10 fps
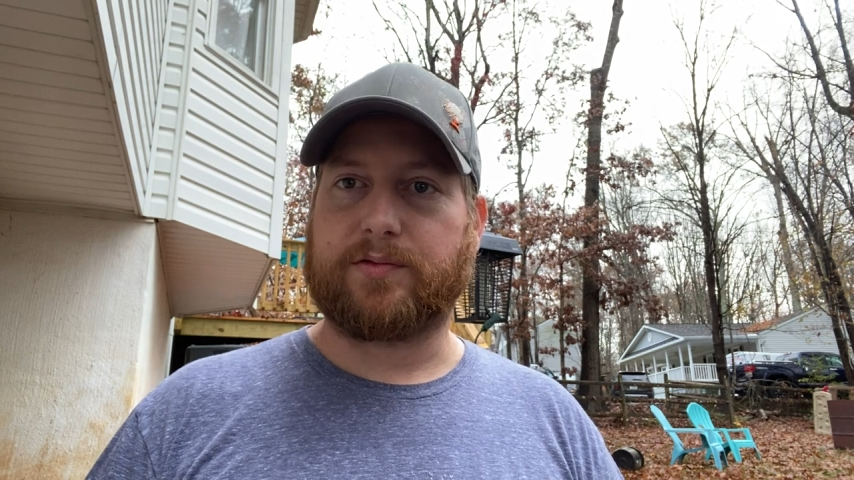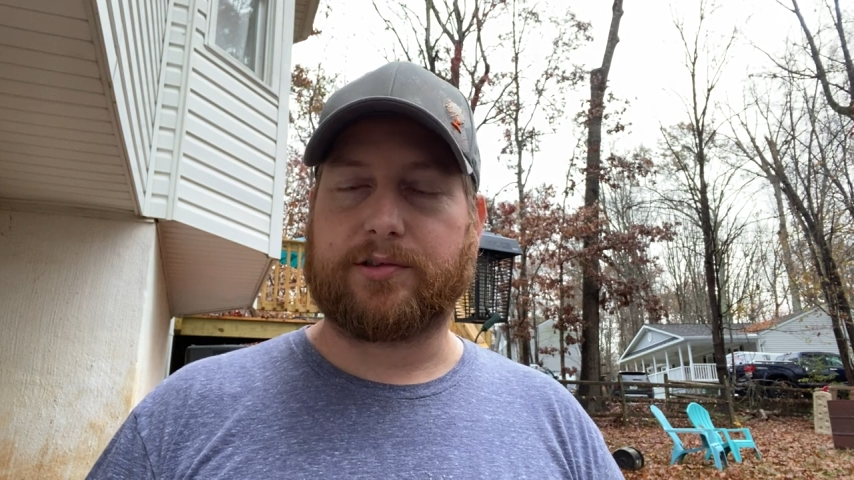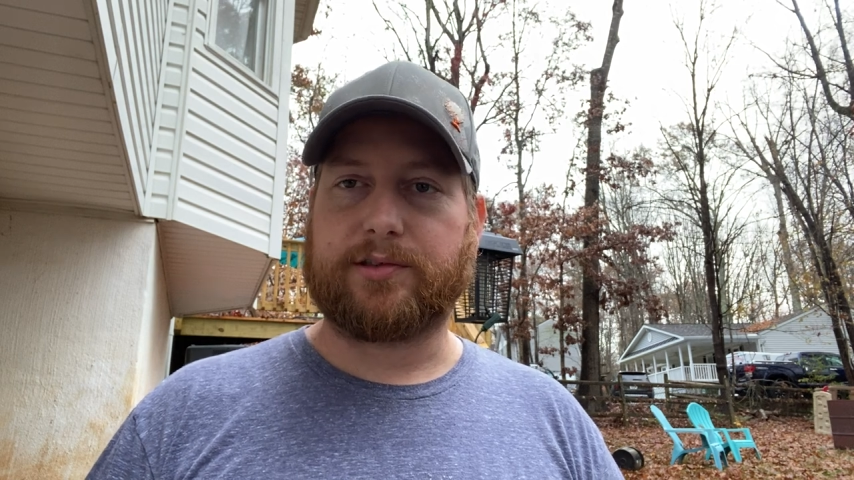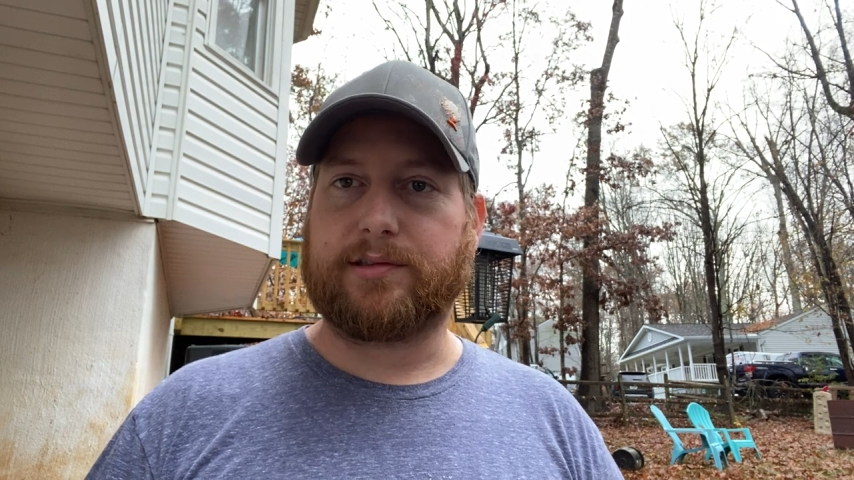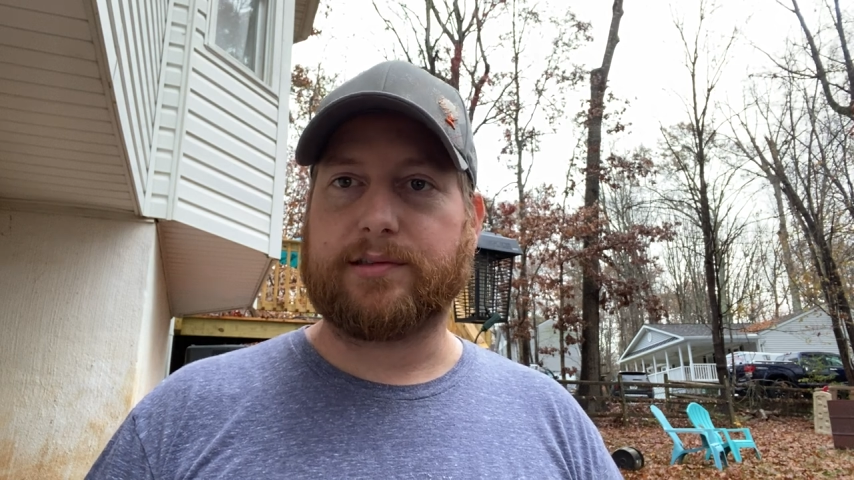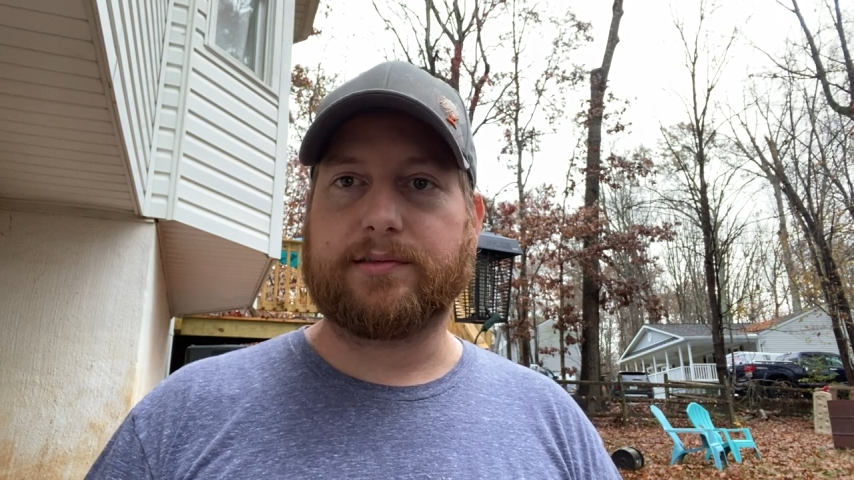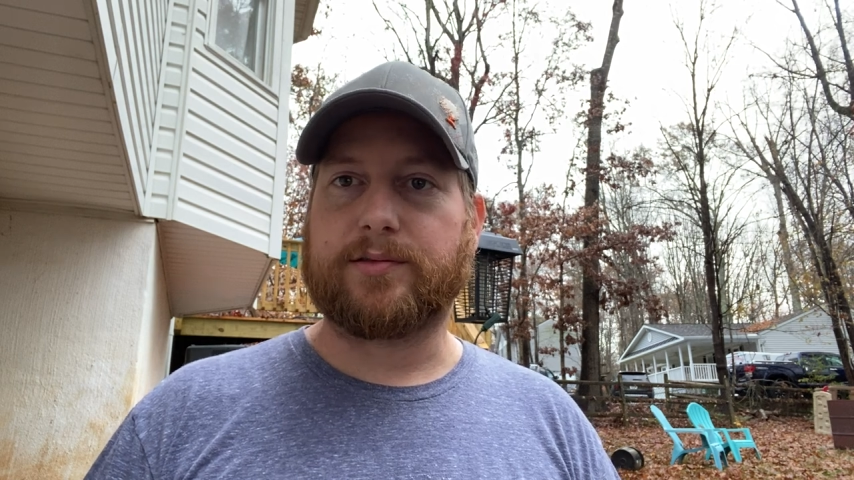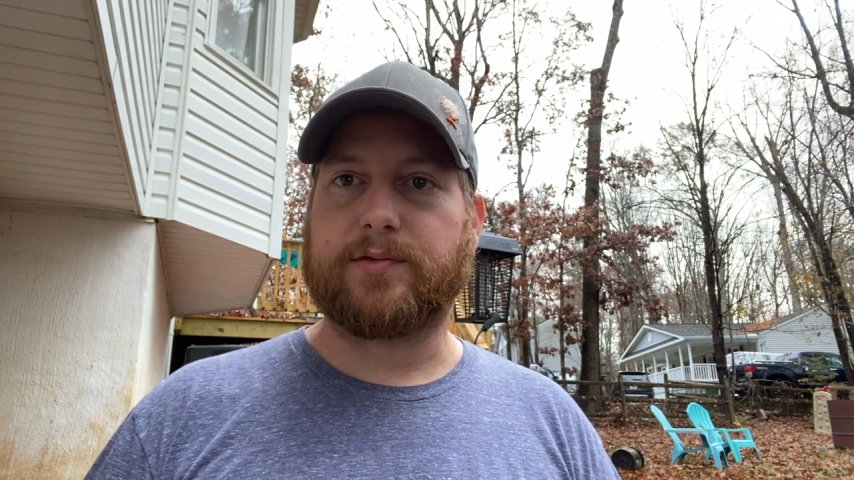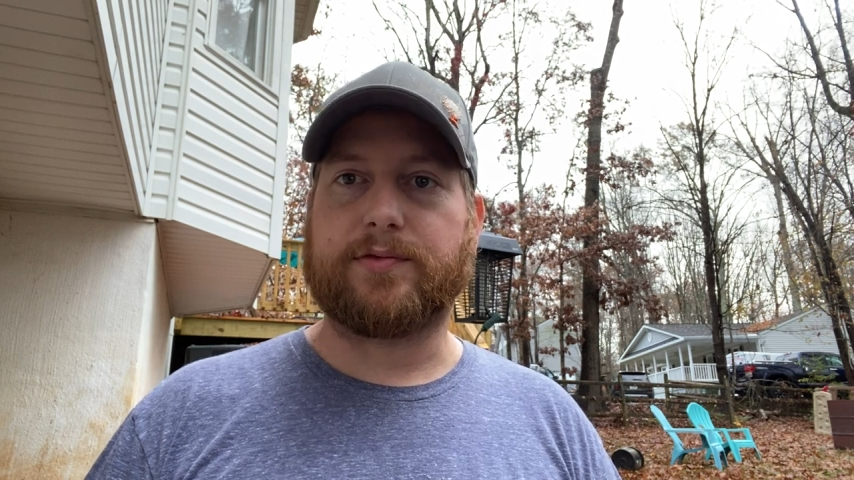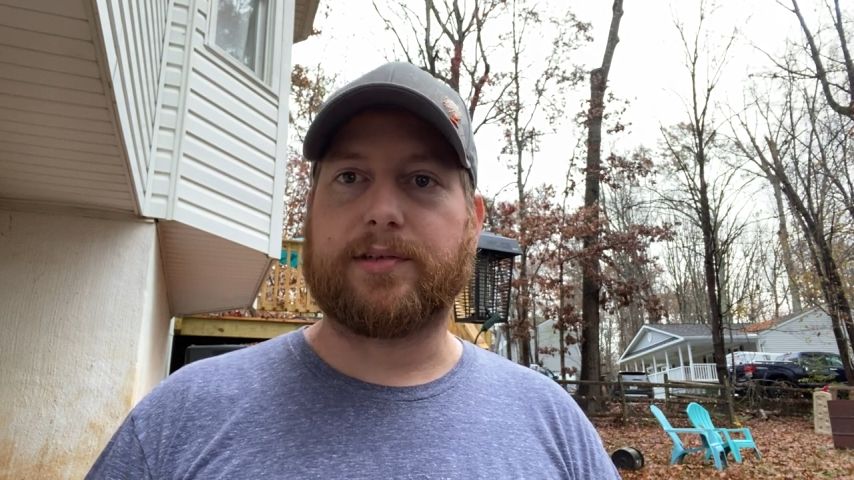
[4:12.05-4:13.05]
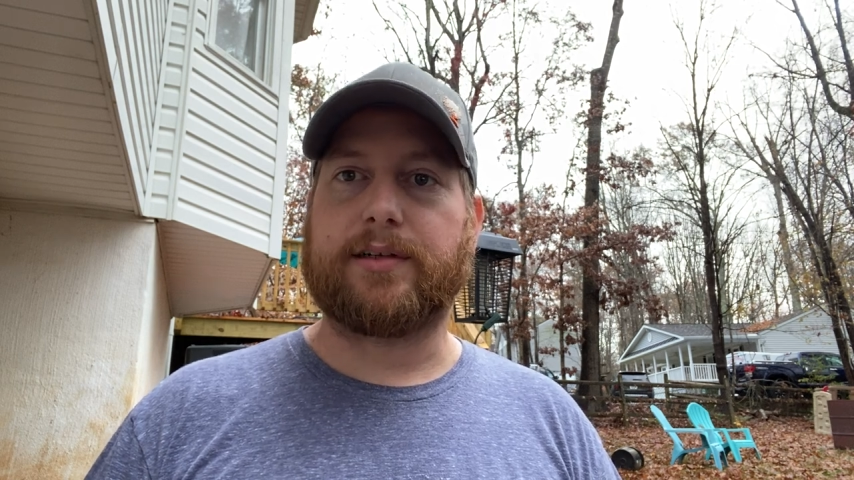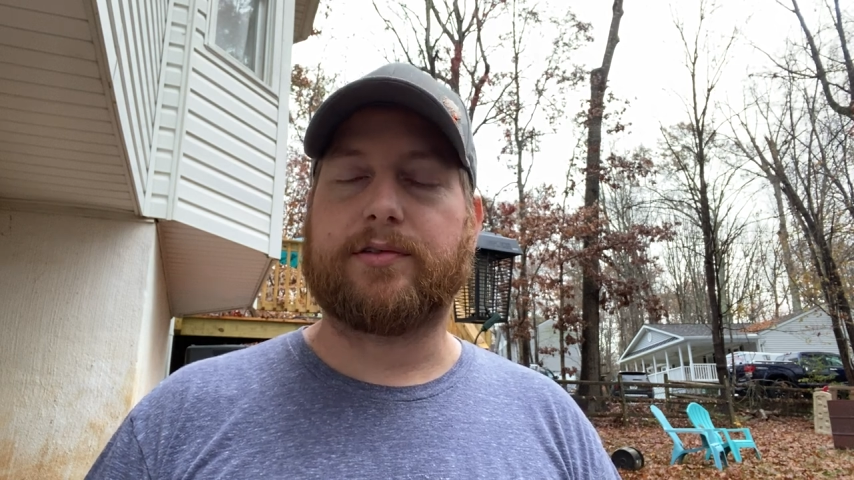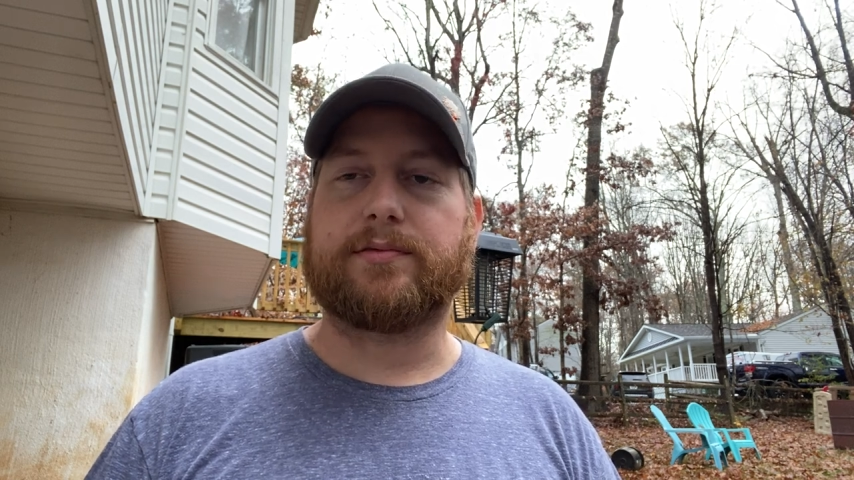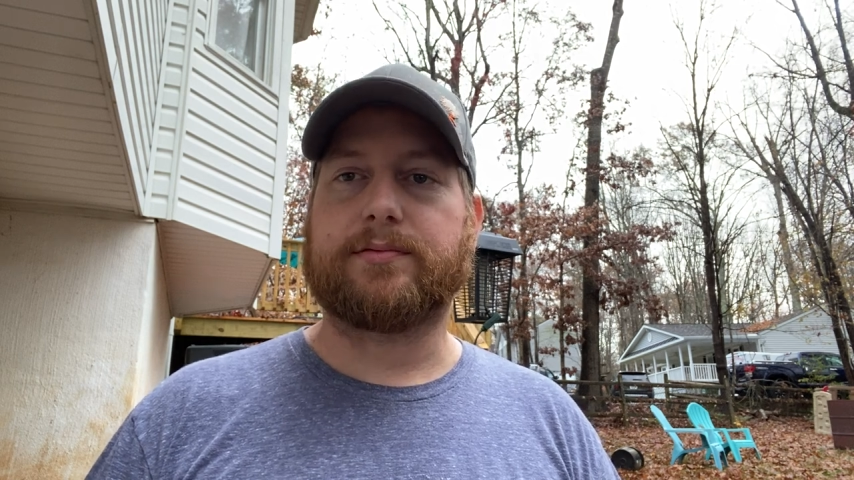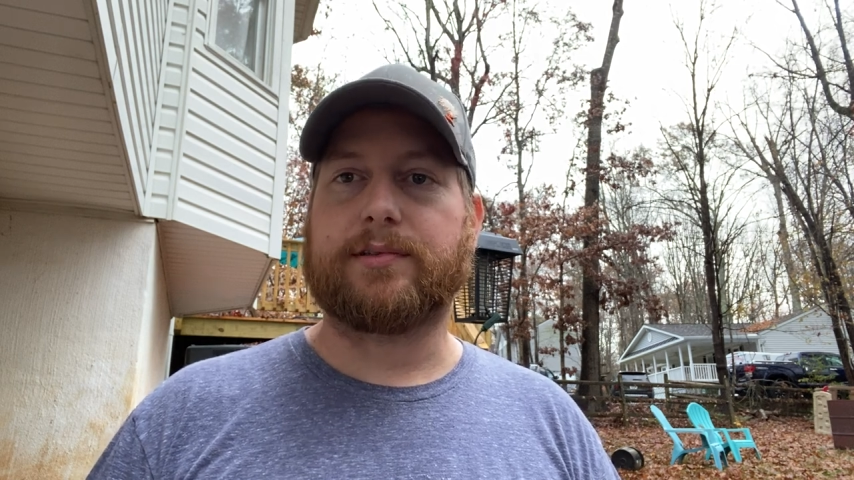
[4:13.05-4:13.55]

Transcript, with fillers: for sure on flavor.